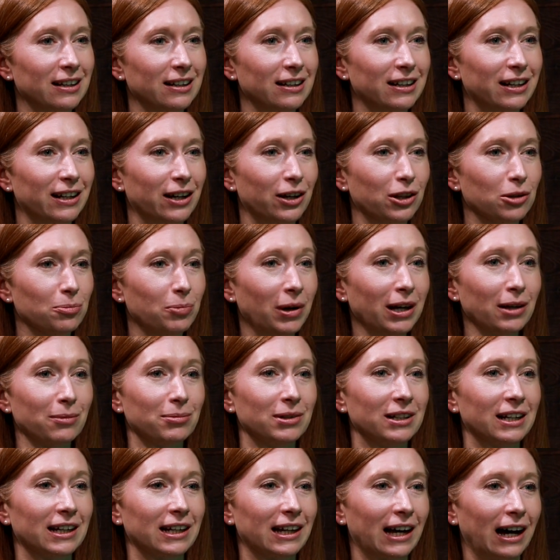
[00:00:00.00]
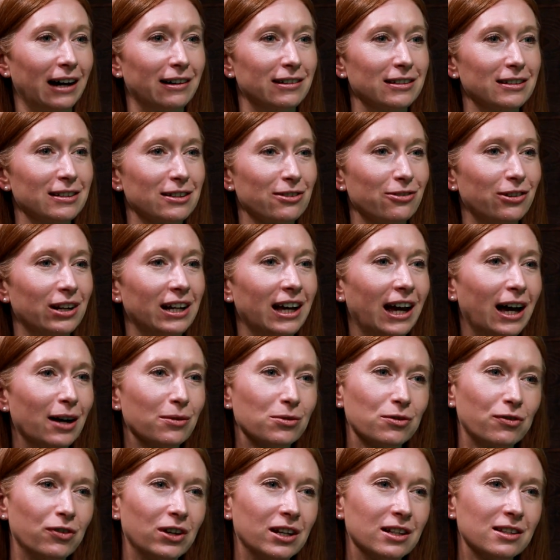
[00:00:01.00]
the pigment in carrots really
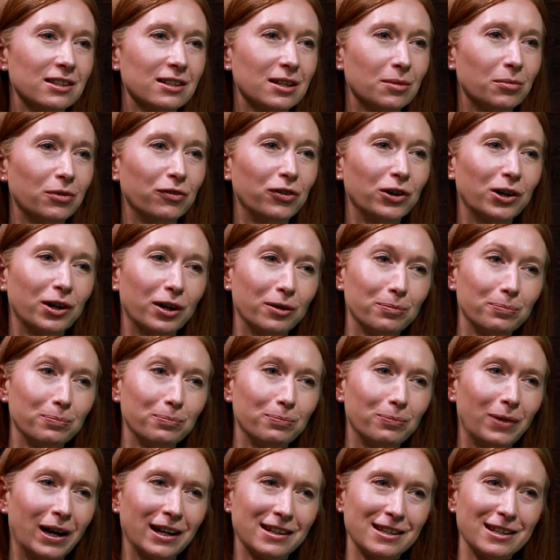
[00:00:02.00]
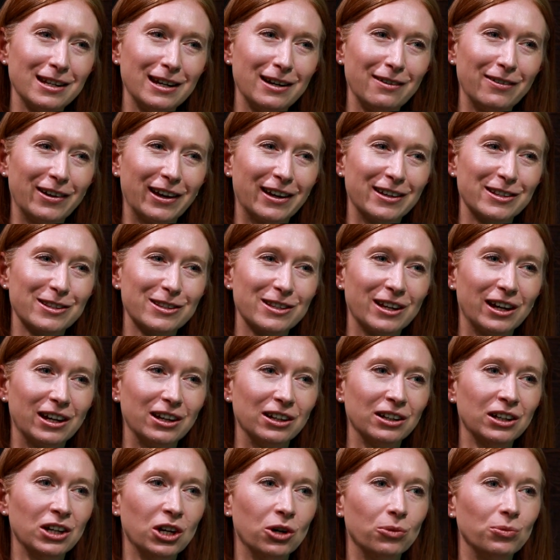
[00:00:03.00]
helps feed some of your gut bacteria.
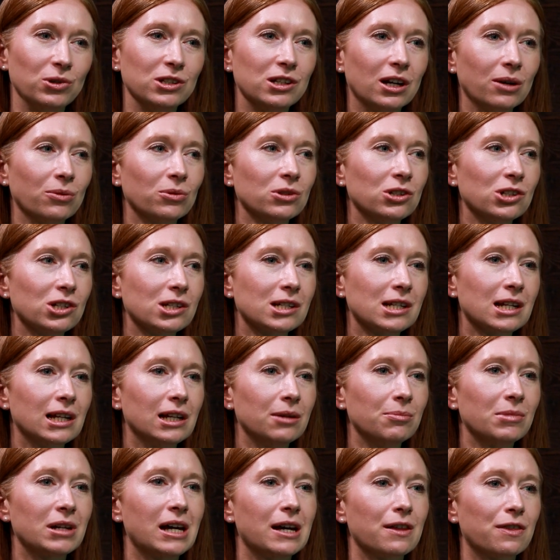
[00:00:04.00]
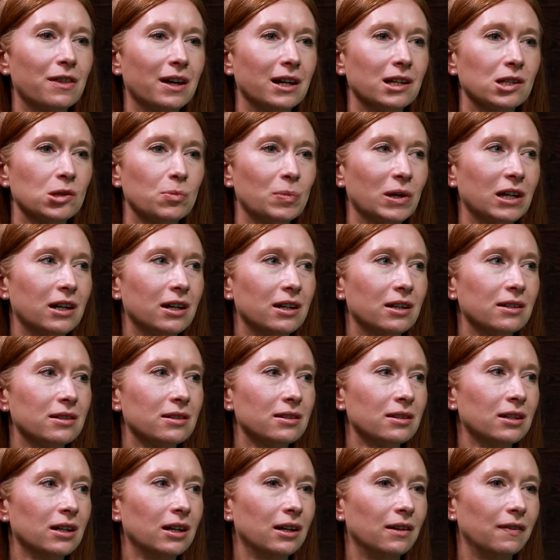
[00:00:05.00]
So we don't want to just eliminate things
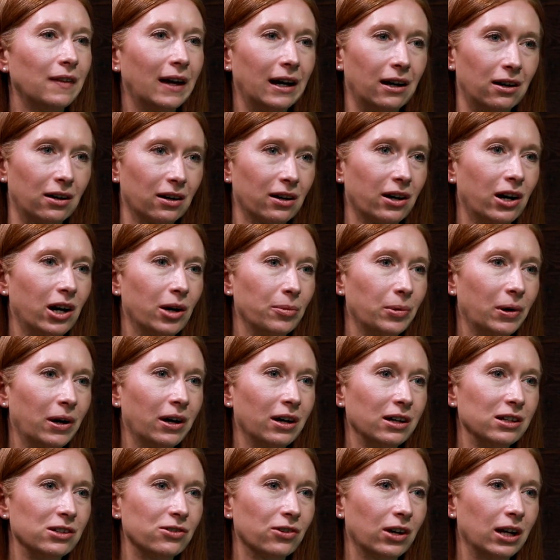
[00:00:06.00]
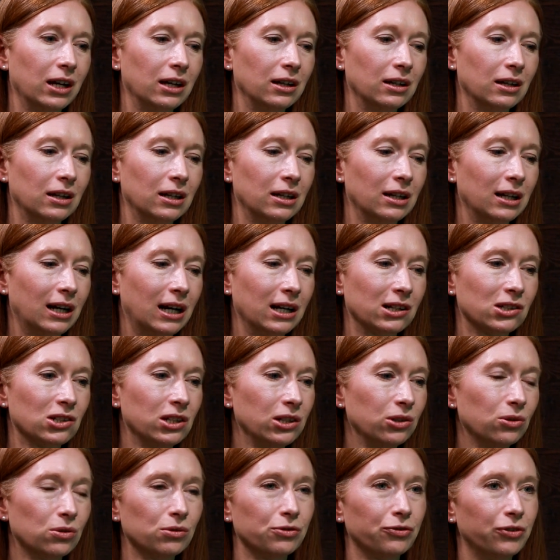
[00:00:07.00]
because they are carbohydrate, and
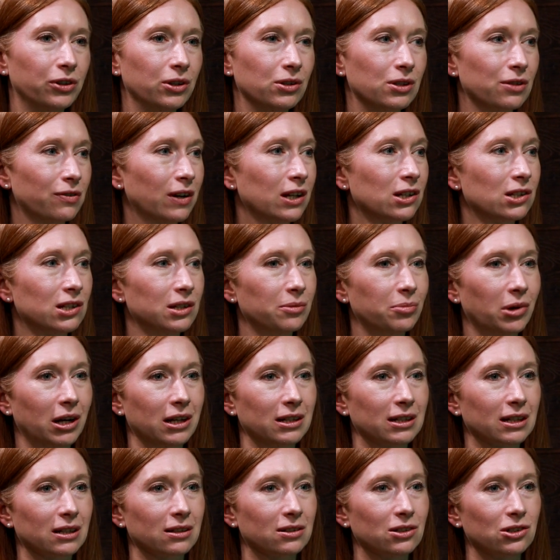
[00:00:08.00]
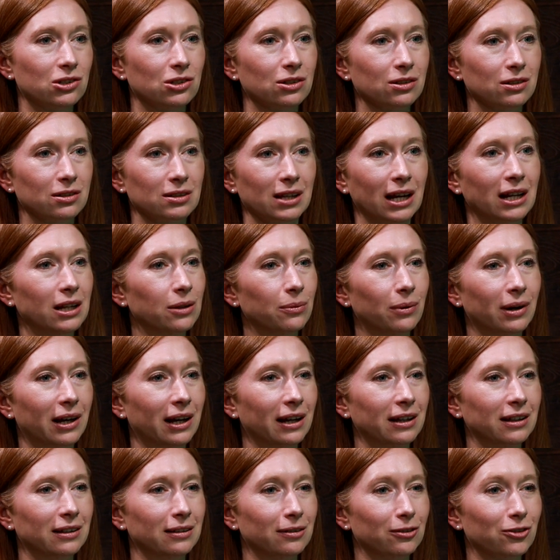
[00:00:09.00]
actually all foods eventually break down to sugars
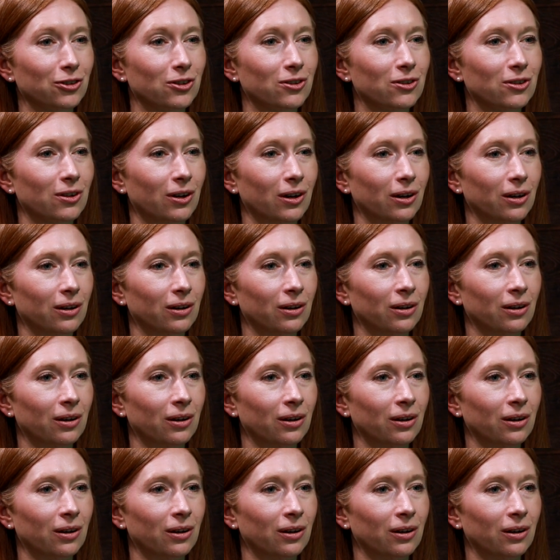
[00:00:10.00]
anyway. So